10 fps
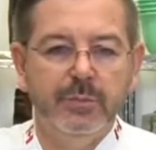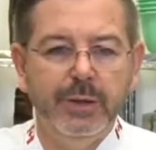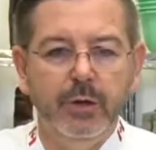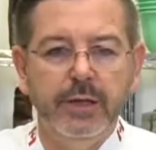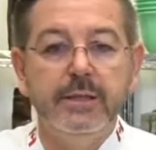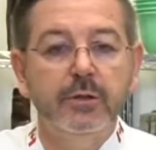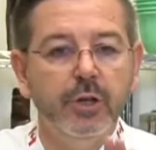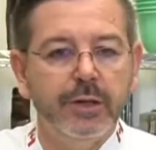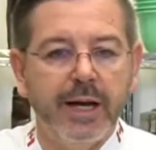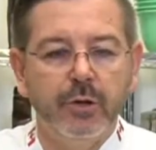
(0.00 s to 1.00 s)
be honest,
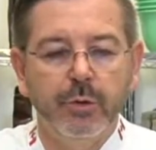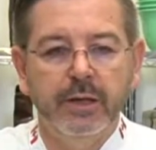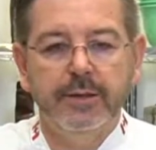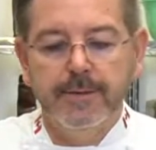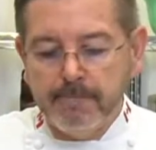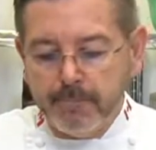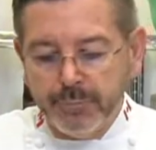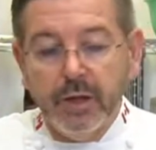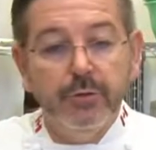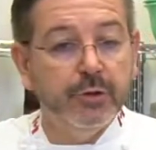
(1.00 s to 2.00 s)
not accurate.
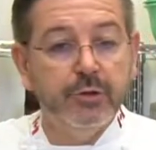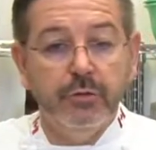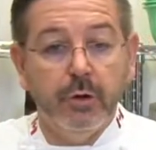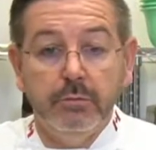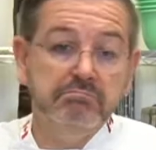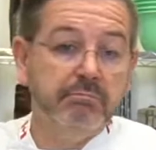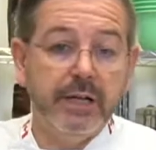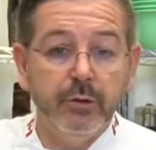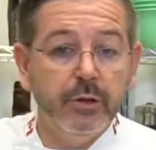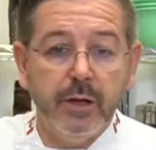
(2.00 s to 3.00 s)
First of all,
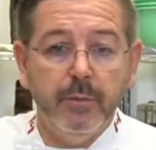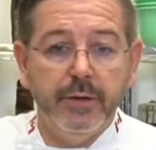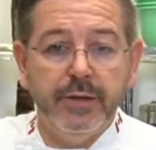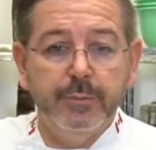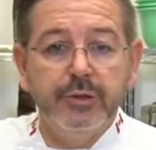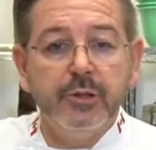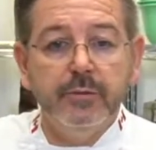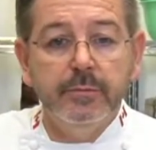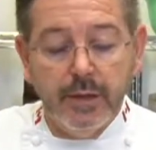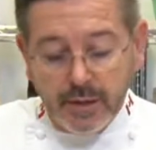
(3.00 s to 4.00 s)
I don't care about temperature,
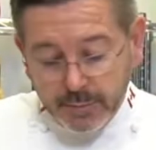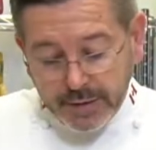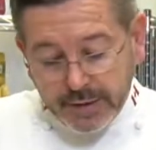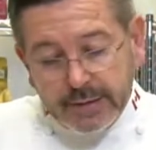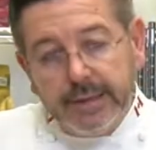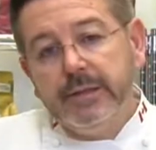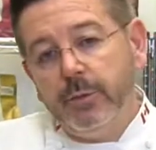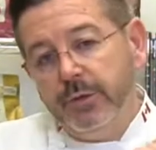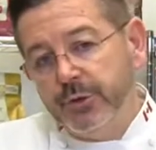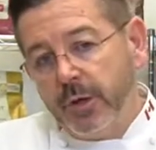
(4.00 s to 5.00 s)
but at least I
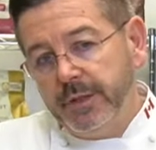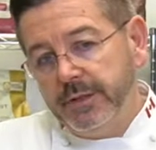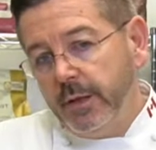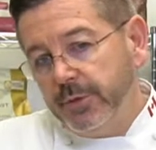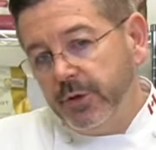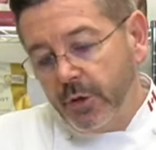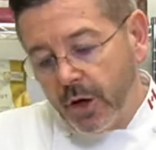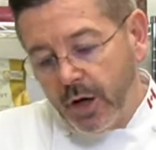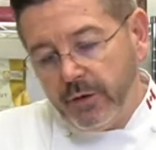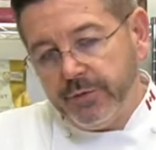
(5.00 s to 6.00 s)
will drop the temperature
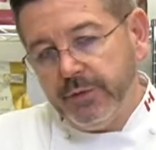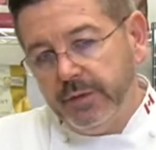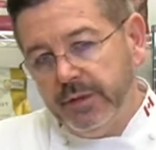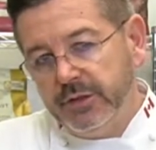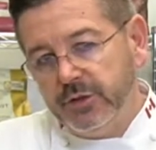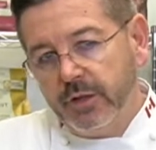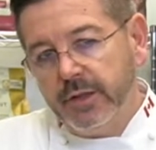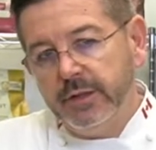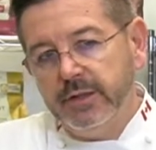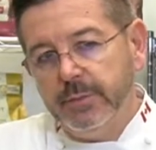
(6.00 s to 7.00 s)
of this chocolate
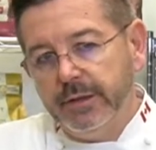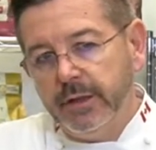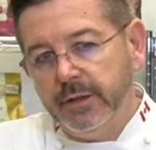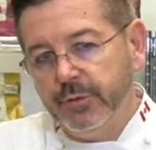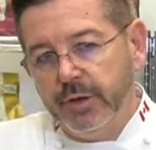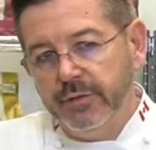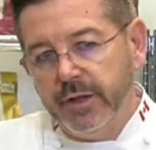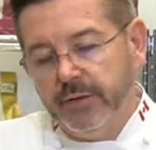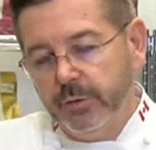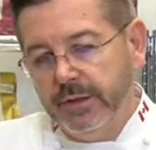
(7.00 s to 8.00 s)
that is melted at
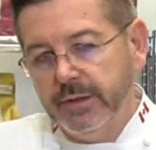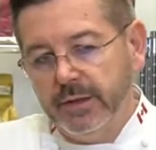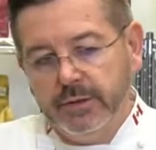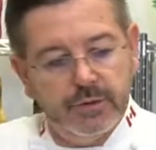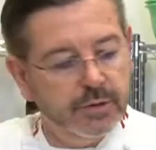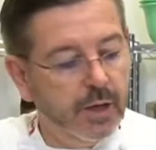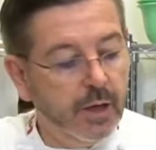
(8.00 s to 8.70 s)
45 degrees Celsius.